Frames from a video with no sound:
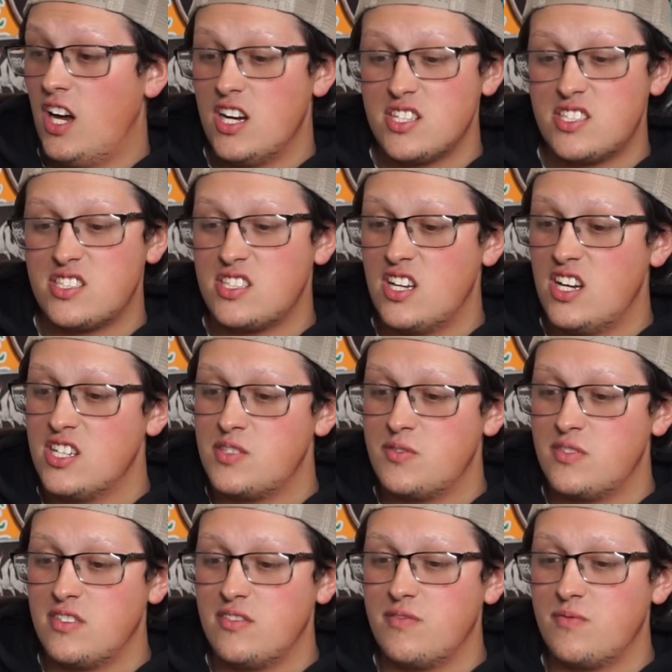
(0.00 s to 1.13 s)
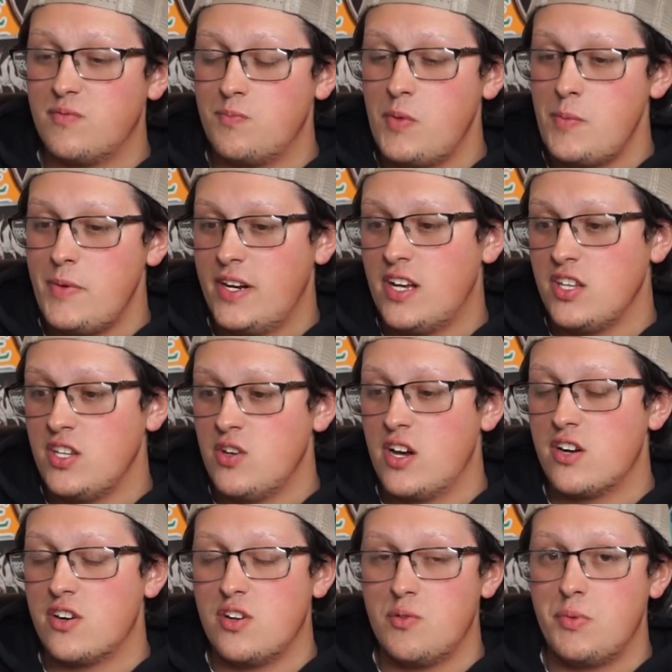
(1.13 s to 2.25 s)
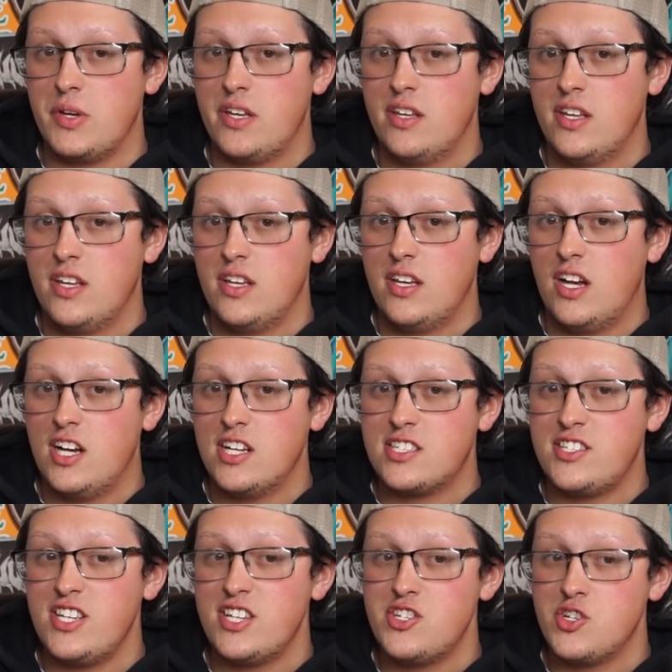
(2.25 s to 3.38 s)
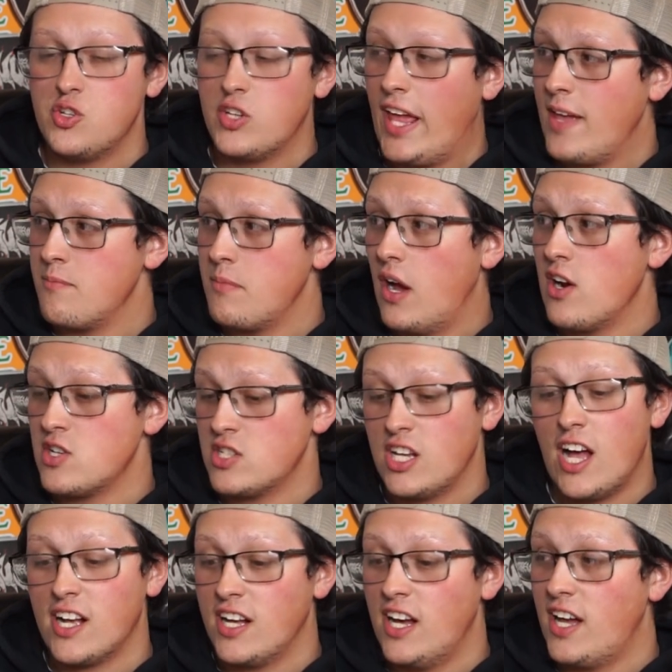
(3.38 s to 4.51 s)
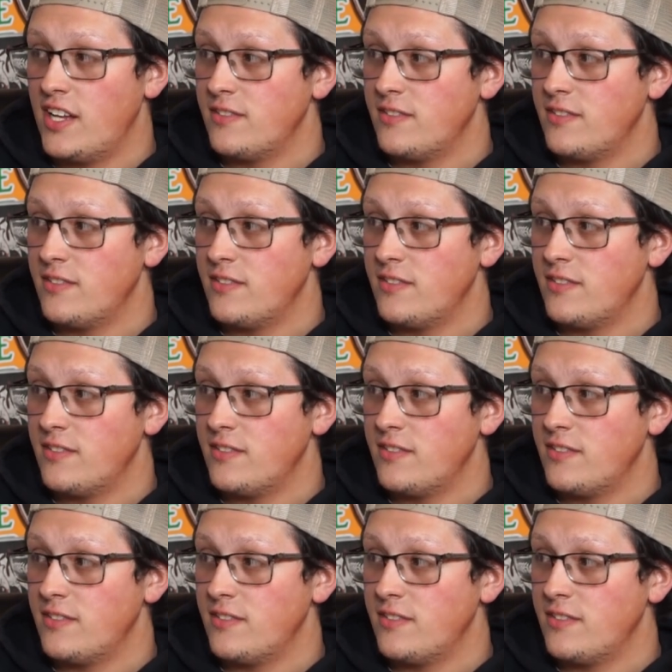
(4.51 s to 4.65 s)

Us, maybe not you, I don't know, but us digital game buyers got God.